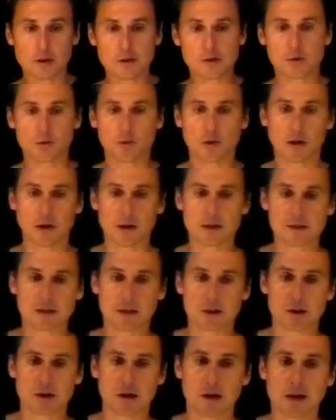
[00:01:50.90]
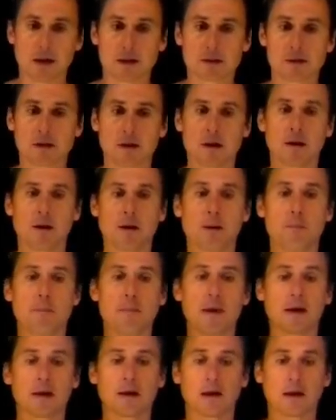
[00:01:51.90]
is doing essentially is
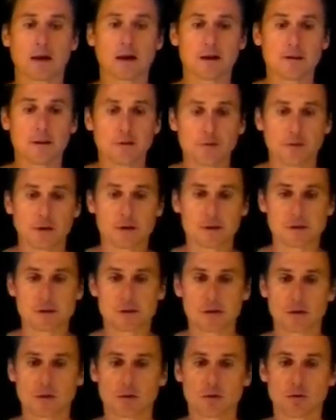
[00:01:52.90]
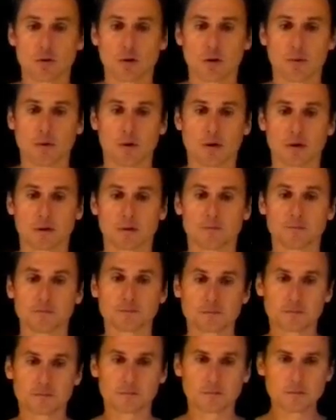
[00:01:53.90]
making a difference to the world.
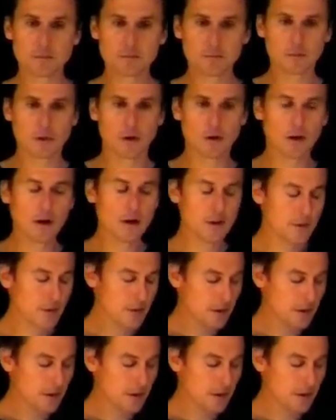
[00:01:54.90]
Okay?